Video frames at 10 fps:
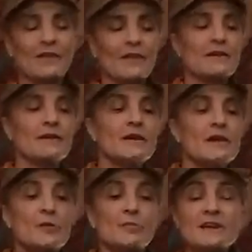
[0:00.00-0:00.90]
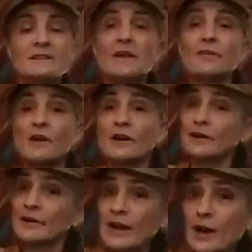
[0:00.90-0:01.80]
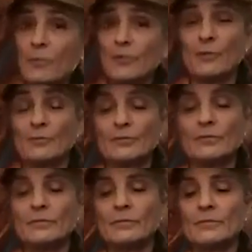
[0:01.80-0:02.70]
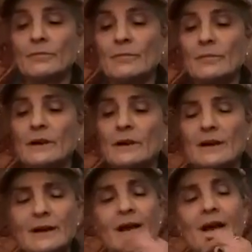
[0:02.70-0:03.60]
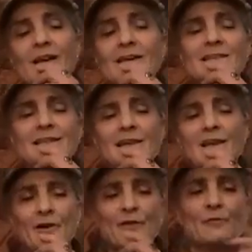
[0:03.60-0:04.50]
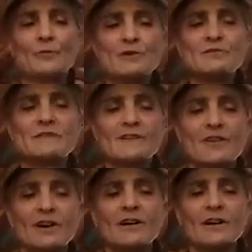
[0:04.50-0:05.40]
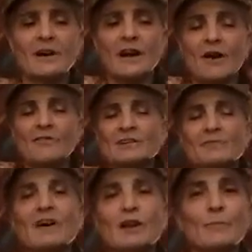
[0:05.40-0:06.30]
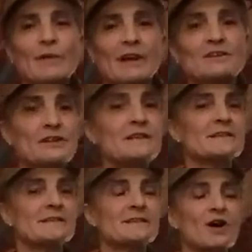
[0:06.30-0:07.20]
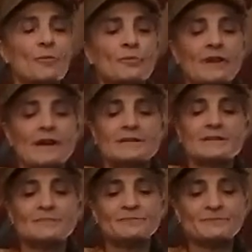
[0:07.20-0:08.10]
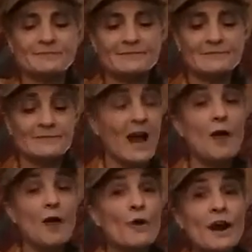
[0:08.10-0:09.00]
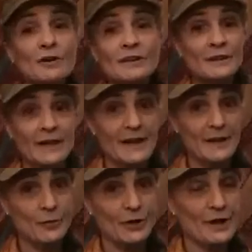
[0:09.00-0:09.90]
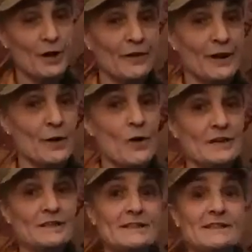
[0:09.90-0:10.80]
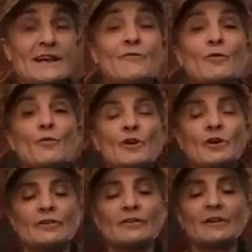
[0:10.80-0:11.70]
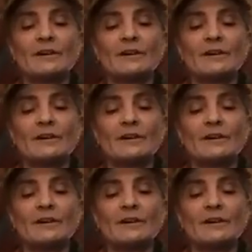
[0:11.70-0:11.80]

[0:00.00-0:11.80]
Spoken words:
then, because I thought I could help them. I can see here the roots of a developing Jesus complex. I rarely let anyone know that I wanted to save the world,